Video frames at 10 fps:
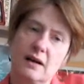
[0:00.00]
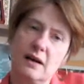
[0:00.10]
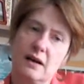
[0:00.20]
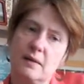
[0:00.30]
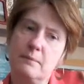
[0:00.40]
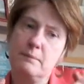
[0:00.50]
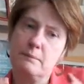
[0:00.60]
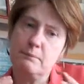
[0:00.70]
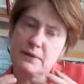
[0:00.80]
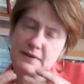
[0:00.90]
a
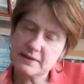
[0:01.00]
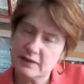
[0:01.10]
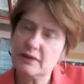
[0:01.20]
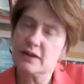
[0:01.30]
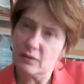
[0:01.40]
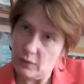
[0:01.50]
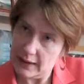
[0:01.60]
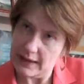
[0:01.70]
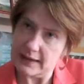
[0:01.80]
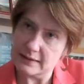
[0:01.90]
bazillion
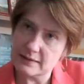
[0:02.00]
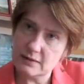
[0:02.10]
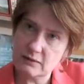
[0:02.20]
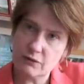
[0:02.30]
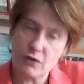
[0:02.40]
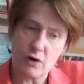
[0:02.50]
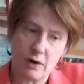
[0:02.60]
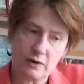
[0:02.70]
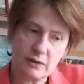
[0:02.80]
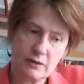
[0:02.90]
ways
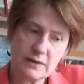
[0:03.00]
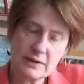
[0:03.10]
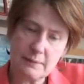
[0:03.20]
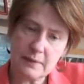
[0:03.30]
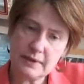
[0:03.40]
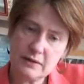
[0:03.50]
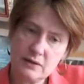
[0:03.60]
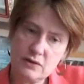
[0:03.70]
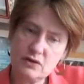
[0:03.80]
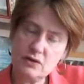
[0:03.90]
for somebody
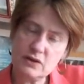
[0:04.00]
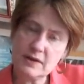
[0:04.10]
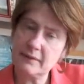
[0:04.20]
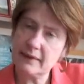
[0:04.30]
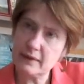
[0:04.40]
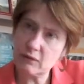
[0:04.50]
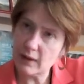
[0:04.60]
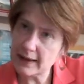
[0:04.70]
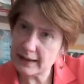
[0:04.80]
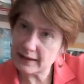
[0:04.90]
to do something
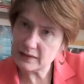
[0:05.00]
right as a